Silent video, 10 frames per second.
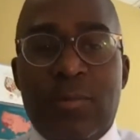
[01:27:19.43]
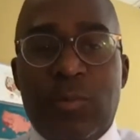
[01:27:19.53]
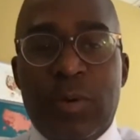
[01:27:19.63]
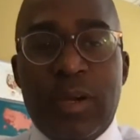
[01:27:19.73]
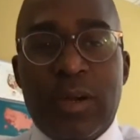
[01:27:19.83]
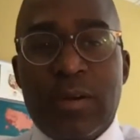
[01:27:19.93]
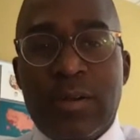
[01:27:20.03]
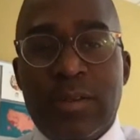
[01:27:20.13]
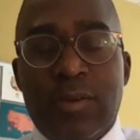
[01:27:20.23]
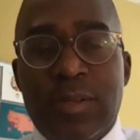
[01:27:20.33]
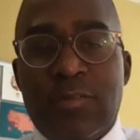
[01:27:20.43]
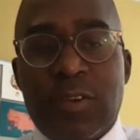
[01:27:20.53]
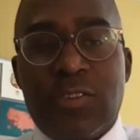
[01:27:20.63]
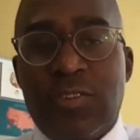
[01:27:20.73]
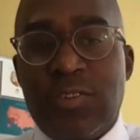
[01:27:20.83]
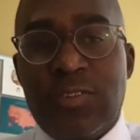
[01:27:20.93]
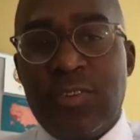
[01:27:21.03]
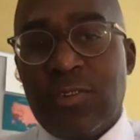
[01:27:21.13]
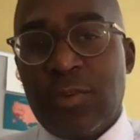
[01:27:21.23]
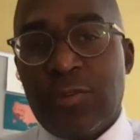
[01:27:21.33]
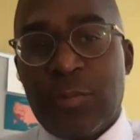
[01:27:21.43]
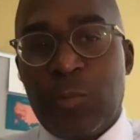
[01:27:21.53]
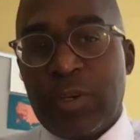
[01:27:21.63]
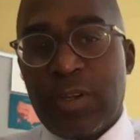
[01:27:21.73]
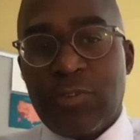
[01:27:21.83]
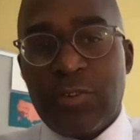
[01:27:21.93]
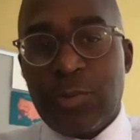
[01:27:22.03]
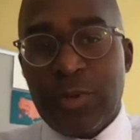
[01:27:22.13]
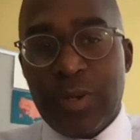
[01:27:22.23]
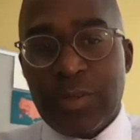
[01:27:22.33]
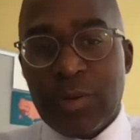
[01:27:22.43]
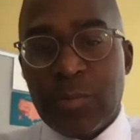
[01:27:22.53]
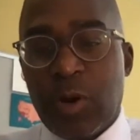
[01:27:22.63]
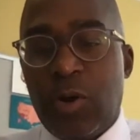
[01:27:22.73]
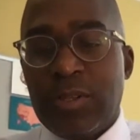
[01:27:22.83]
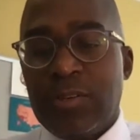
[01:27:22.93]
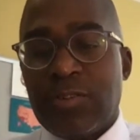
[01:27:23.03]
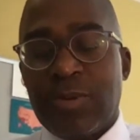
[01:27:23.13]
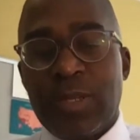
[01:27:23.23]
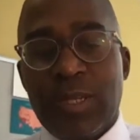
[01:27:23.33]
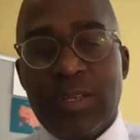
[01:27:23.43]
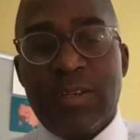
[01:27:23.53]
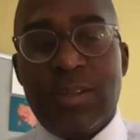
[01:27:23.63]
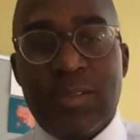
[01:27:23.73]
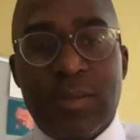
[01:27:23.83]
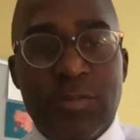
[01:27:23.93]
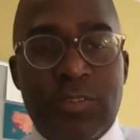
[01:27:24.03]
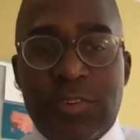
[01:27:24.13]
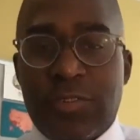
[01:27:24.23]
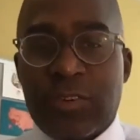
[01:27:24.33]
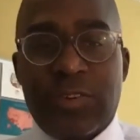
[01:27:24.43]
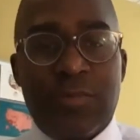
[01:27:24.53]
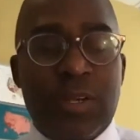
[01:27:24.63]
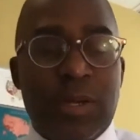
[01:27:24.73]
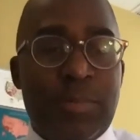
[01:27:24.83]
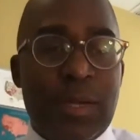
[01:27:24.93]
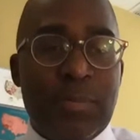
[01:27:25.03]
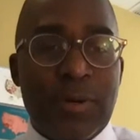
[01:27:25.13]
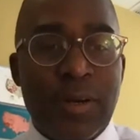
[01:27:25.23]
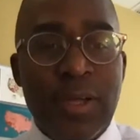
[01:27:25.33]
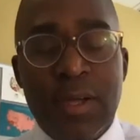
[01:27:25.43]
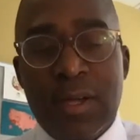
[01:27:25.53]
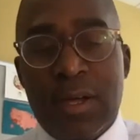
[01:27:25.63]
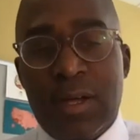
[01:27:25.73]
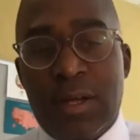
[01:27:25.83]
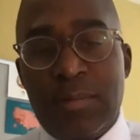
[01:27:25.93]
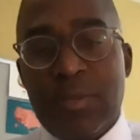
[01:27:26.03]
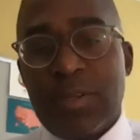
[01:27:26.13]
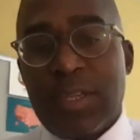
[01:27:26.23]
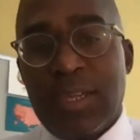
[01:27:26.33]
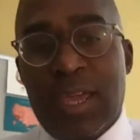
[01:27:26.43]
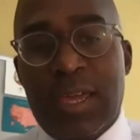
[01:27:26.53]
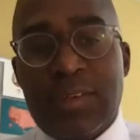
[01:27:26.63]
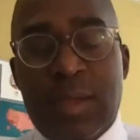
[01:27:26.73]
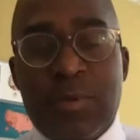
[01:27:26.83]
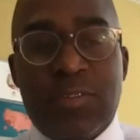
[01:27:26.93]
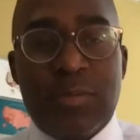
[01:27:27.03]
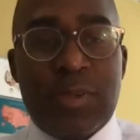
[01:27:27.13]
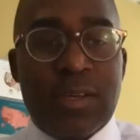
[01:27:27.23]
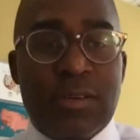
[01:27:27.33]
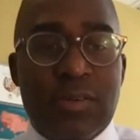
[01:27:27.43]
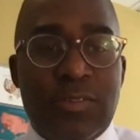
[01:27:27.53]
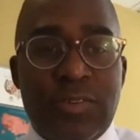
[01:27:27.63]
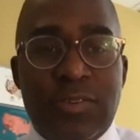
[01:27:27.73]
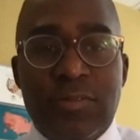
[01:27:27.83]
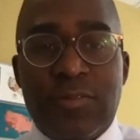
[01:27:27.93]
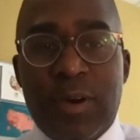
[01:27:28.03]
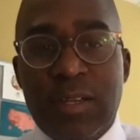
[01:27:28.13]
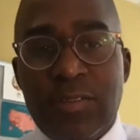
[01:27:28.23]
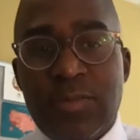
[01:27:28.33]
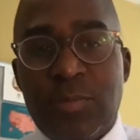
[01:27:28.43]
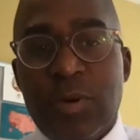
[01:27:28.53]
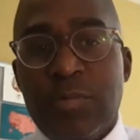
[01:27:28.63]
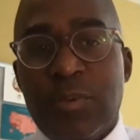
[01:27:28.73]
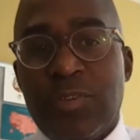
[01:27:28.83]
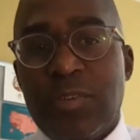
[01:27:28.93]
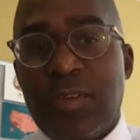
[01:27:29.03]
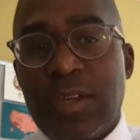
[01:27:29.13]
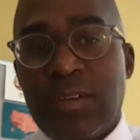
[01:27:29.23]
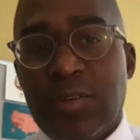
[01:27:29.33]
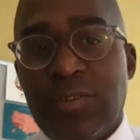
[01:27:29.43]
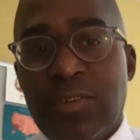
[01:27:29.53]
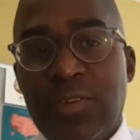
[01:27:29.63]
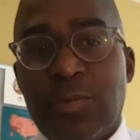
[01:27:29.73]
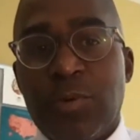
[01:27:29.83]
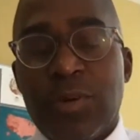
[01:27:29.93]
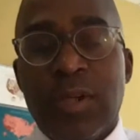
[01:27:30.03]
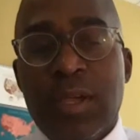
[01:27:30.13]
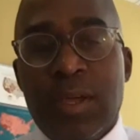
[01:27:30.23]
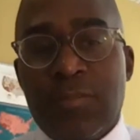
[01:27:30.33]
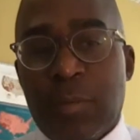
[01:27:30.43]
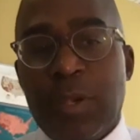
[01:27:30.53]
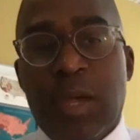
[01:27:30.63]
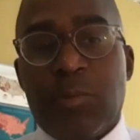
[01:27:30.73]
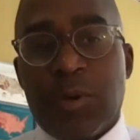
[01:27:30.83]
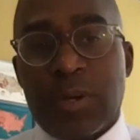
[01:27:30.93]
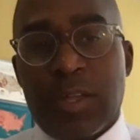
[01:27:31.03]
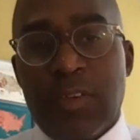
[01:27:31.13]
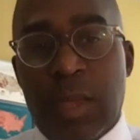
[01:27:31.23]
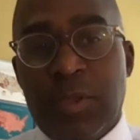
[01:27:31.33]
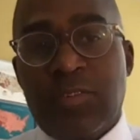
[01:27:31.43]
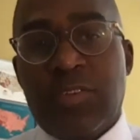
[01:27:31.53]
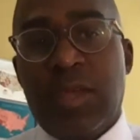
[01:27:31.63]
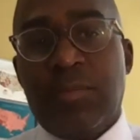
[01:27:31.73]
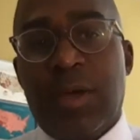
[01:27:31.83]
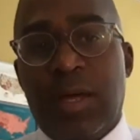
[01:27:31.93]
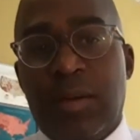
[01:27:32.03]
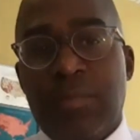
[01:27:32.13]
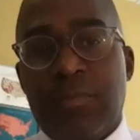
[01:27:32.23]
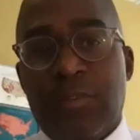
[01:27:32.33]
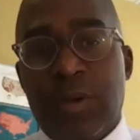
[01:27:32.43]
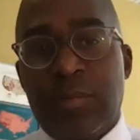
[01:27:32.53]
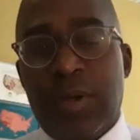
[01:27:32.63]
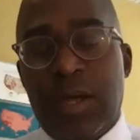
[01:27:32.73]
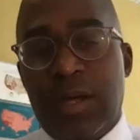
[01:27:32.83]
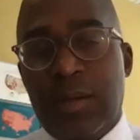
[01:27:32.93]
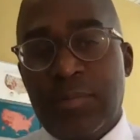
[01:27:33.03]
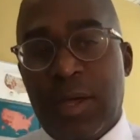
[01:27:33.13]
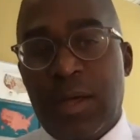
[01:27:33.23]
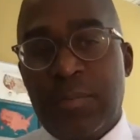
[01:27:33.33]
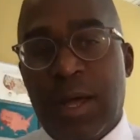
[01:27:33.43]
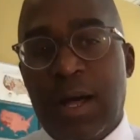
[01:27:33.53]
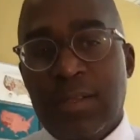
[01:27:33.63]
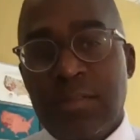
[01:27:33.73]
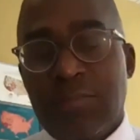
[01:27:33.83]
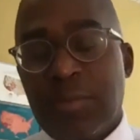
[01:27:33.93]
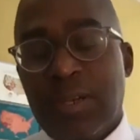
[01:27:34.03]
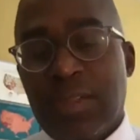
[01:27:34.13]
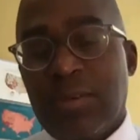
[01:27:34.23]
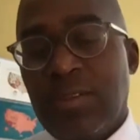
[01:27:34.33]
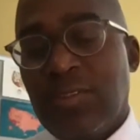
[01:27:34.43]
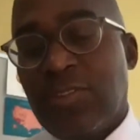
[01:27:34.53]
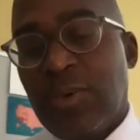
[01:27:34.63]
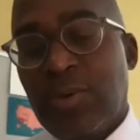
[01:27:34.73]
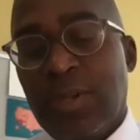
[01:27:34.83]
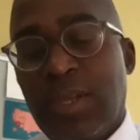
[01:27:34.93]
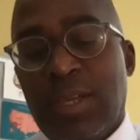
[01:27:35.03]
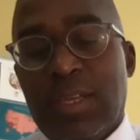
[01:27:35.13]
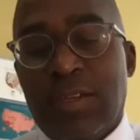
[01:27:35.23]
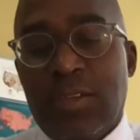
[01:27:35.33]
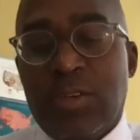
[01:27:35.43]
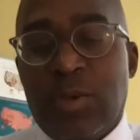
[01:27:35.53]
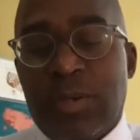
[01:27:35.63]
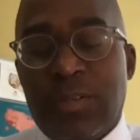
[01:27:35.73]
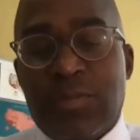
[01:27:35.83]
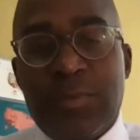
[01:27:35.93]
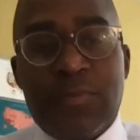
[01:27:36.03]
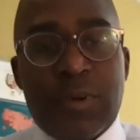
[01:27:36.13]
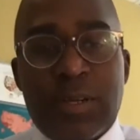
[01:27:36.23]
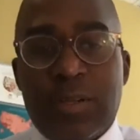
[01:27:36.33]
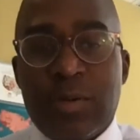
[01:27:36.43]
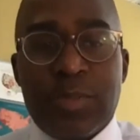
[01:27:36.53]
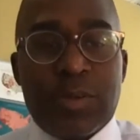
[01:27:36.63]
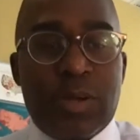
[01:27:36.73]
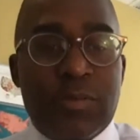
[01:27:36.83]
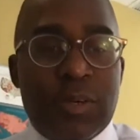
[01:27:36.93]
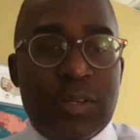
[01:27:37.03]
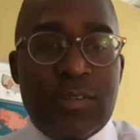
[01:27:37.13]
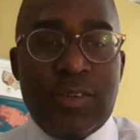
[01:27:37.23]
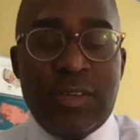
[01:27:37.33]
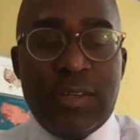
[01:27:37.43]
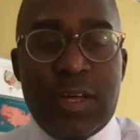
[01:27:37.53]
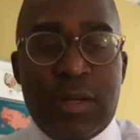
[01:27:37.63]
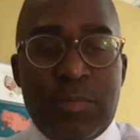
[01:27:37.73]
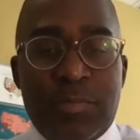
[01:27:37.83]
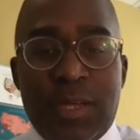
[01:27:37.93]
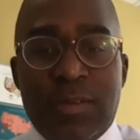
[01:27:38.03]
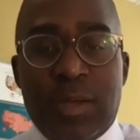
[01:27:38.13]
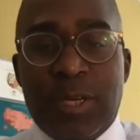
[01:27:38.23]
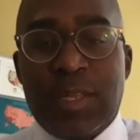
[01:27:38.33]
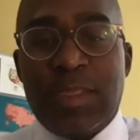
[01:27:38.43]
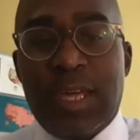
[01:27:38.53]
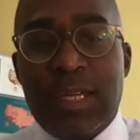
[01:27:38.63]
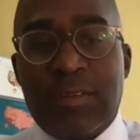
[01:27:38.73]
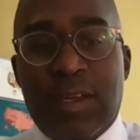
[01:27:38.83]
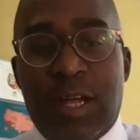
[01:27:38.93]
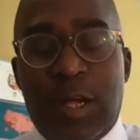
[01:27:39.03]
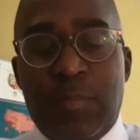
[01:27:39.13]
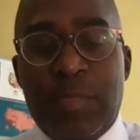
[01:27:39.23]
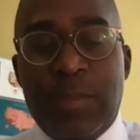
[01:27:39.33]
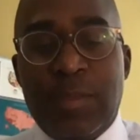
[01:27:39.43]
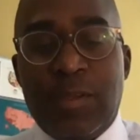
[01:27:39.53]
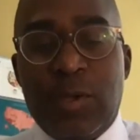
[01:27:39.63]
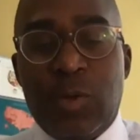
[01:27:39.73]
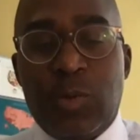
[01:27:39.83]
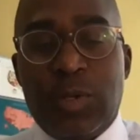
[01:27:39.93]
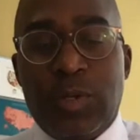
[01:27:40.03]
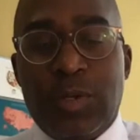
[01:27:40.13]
where, you know, infectious disease goes from one country to another. We're all interrelated. I was just actually reading a paper looking at MSM diagnoses in France, where most of the diagnoses were from a network of MSM from Holland, from the Netherlands. So, you know, it's been very clear with the COVID-19 pandemic that, you know,